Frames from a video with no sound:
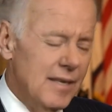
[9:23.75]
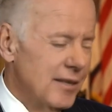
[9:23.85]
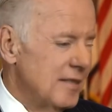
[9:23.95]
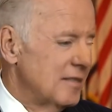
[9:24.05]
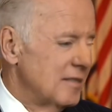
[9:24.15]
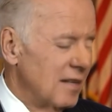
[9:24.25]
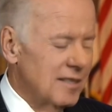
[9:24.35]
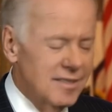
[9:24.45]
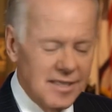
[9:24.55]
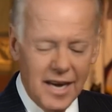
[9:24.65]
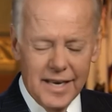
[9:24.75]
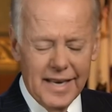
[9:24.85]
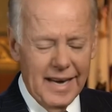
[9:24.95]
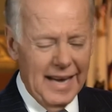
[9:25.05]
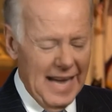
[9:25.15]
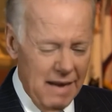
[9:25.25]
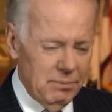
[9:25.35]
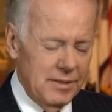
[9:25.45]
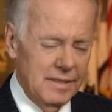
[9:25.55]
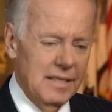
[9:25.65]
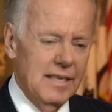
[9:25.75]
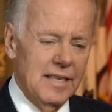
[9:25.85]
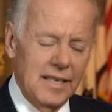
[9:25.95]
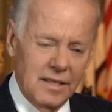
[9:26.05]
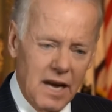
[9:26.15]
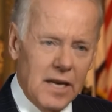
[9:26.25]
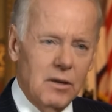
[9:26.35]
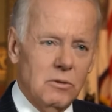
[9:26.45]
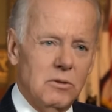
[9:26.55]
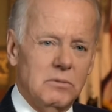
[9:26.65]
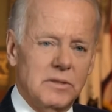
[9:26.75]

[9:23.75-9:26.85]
This does not happen in locker rooms.